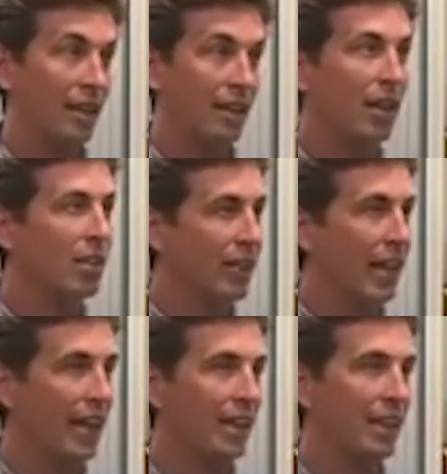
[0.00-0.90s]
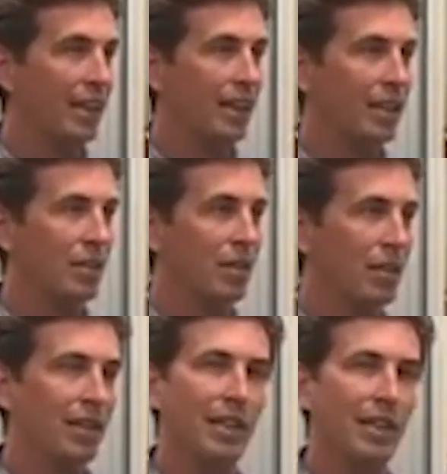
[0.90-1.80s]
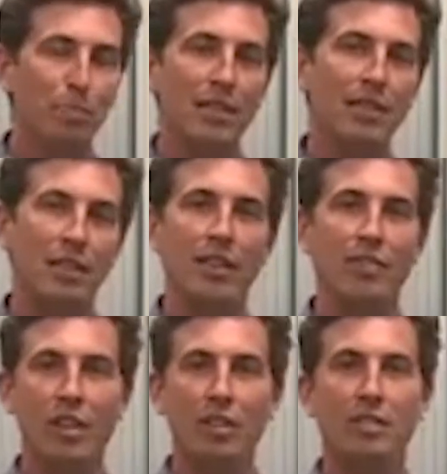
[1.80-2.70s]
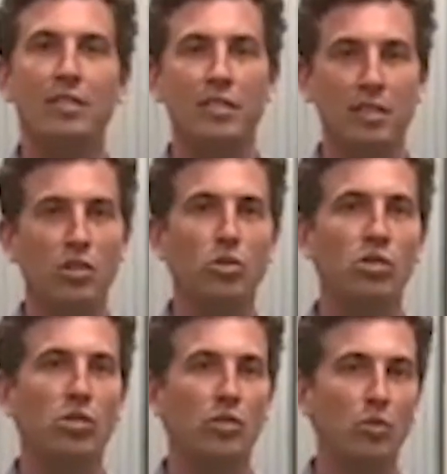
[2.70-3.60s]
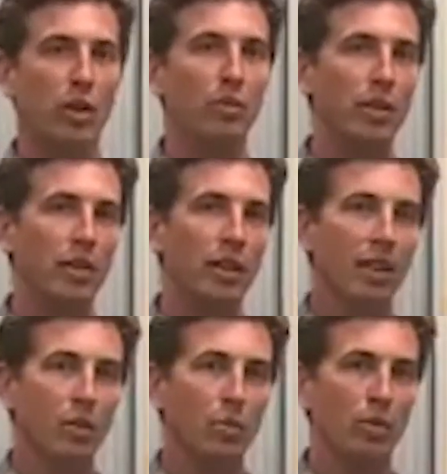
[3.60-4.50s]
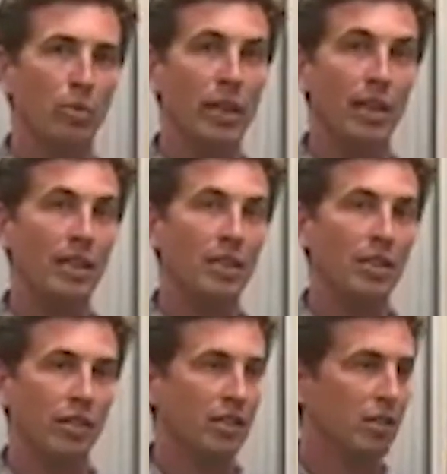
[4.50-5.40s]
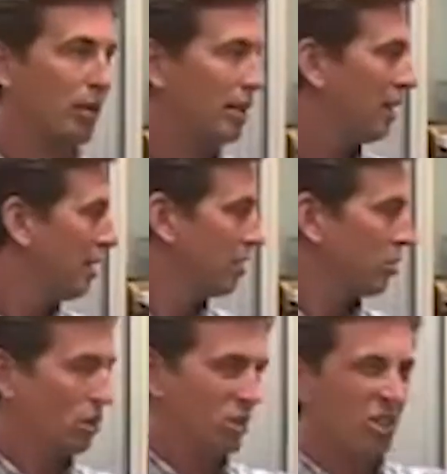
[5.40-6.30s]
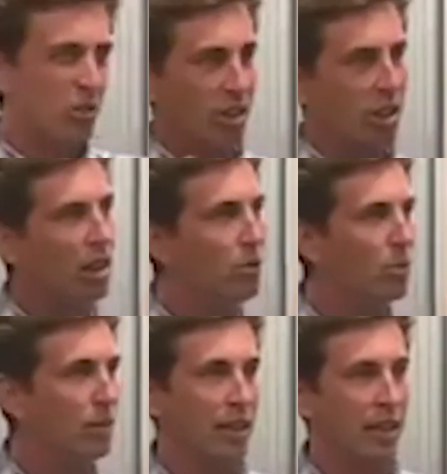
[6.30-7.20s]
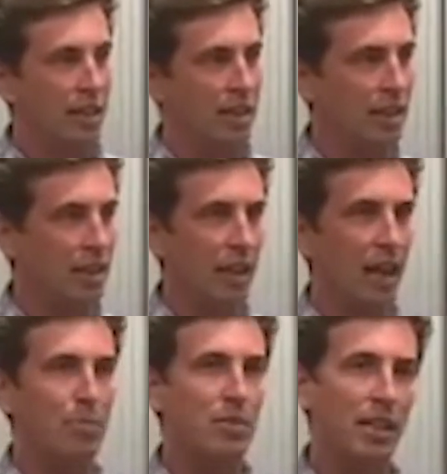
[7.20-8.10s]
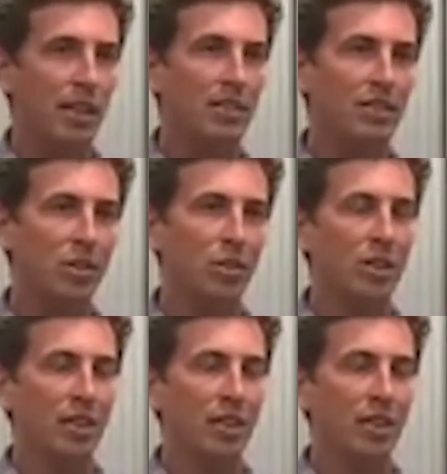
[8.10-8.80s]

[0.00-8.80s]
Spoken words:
kind of getting these best kind of licenses and new software where we can integrate. So what I showed you earlier with the labs there, so